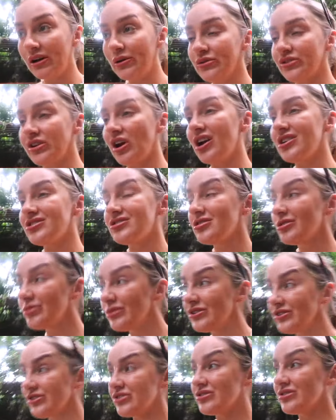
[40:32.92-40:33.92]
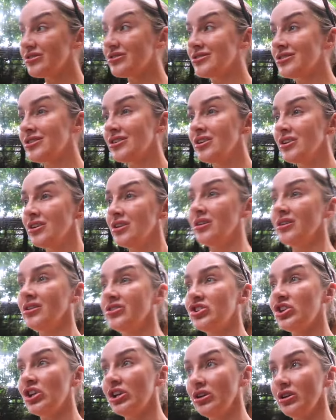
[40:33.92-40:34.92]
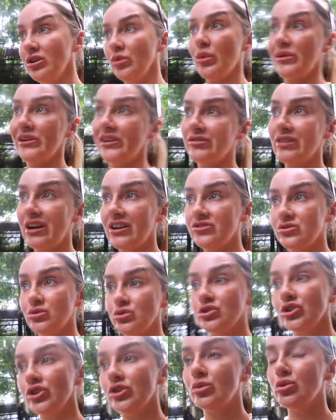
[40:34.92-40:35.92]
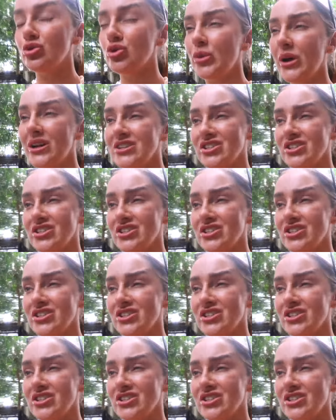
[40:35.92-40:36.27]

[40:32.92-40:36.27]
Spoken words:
it was like, do we just chill and wait around till 2, or do we